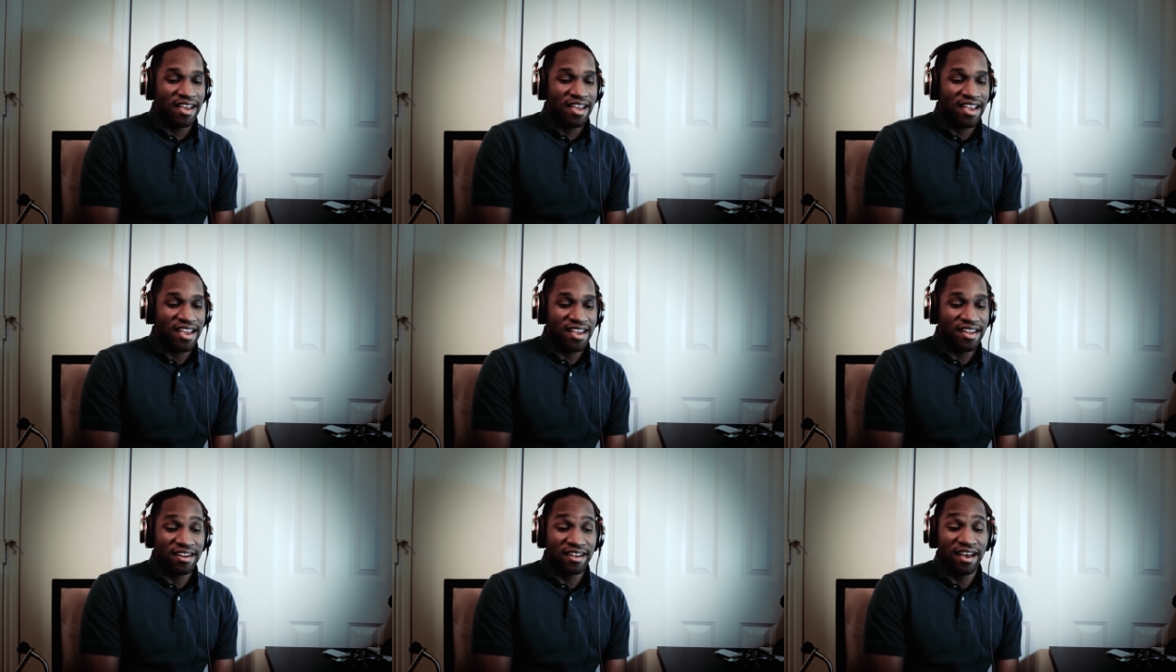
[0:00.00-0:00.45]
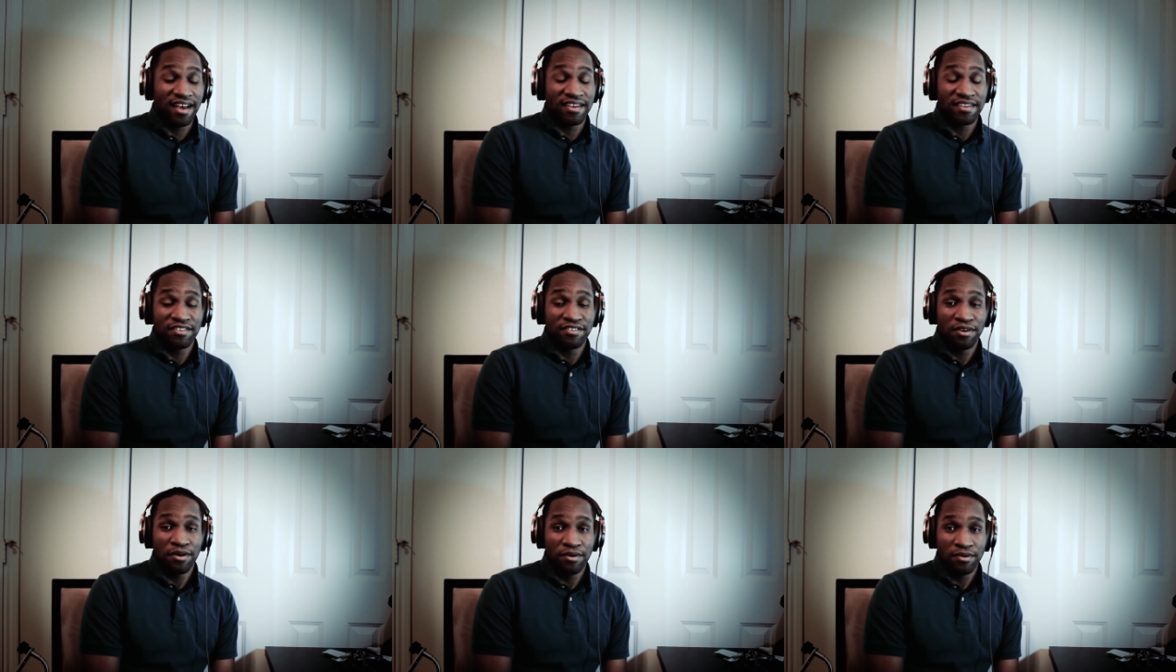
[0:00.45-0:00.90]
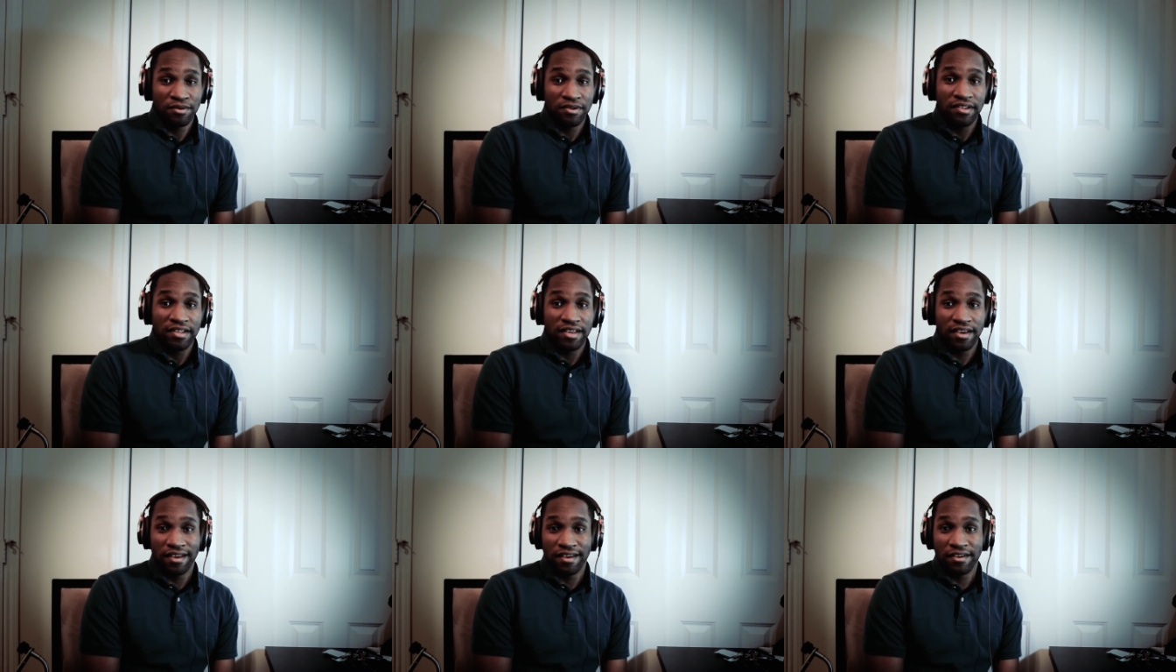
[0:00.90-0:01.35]
And I
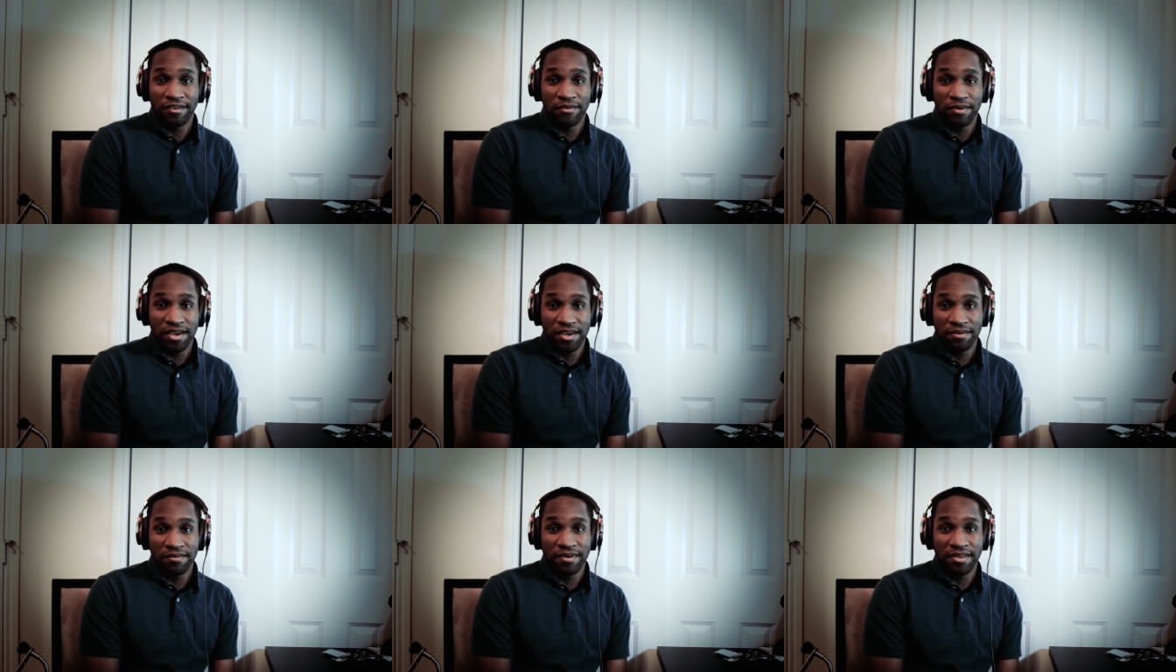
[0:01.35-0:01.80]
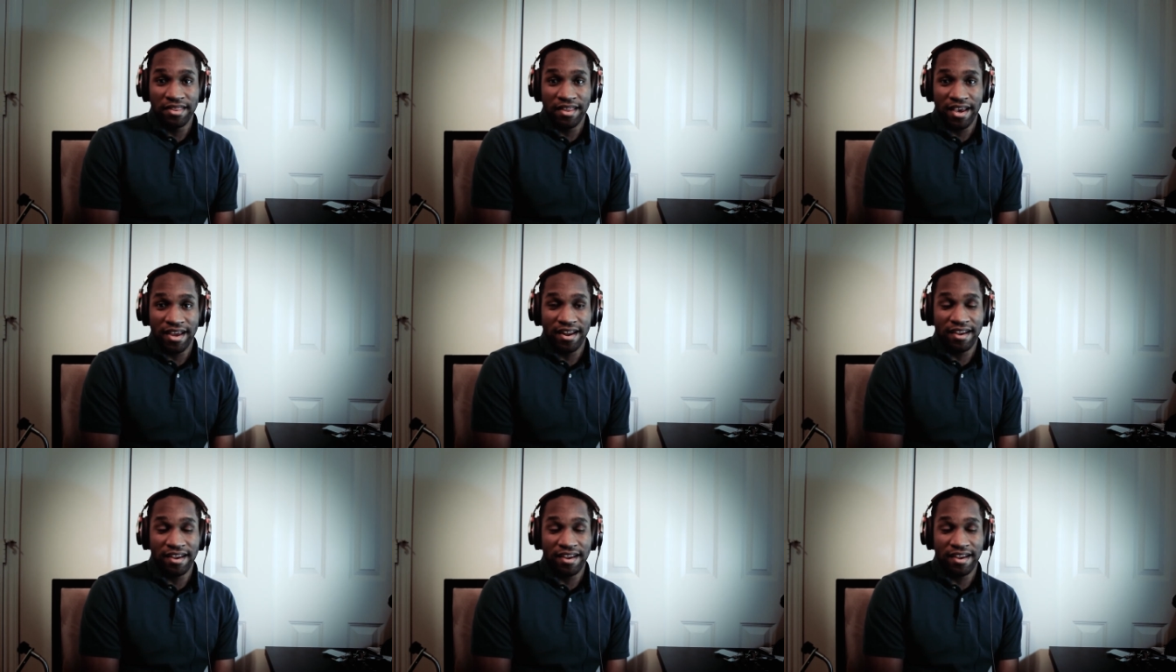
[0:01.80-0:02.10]
totally agreed with that.